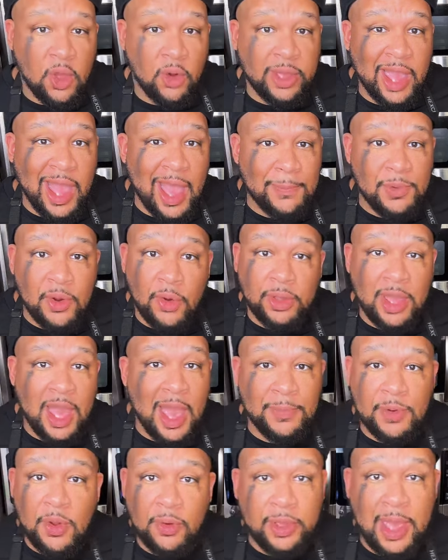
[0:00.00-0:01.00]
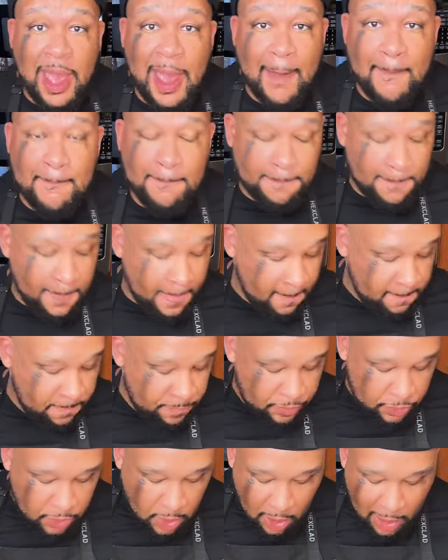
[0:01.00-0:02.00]
No cap, no cap, no cap.
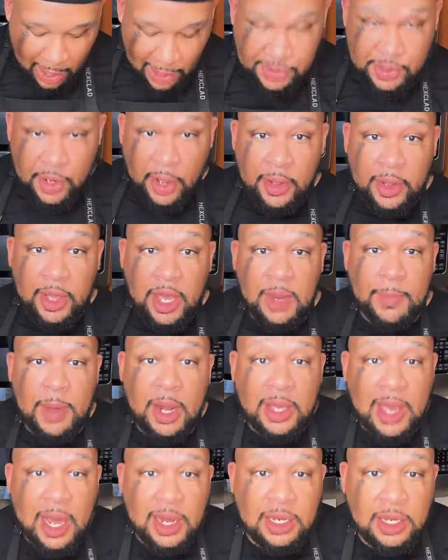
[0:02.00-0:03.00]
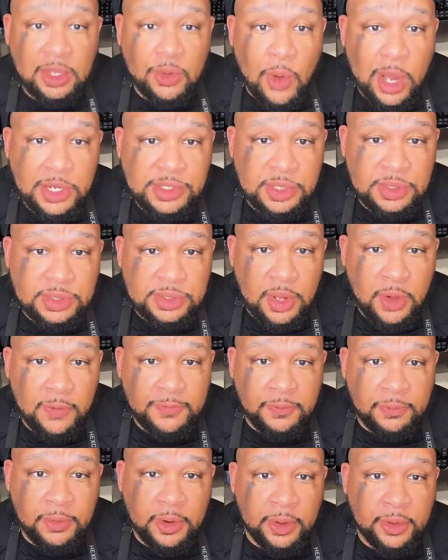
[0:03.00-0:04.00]
All right, y'all. Anybody got any questions
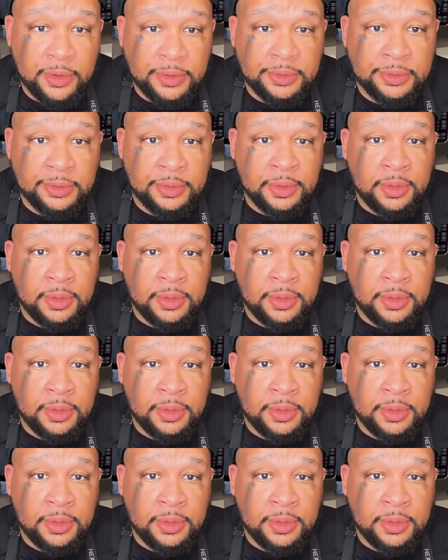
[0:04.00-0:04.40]
though? For real.